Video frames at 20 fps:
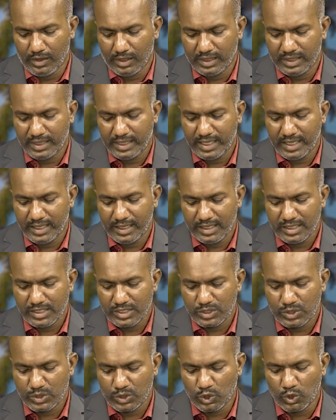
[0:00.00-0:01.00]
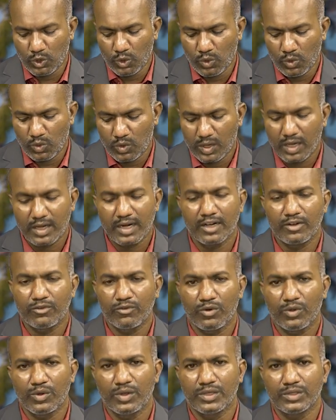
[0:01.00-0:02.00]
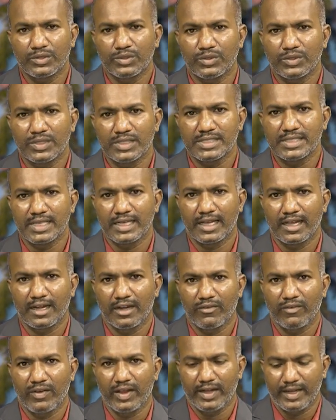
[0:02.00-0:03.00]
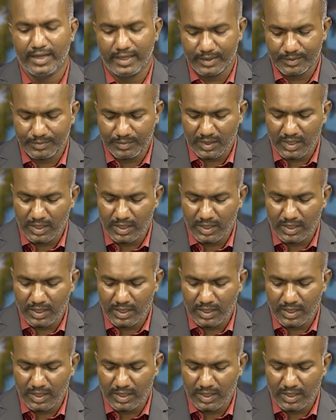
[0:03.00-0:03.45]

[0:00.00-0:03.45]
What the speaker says: there is no current flowing through the secondary winding.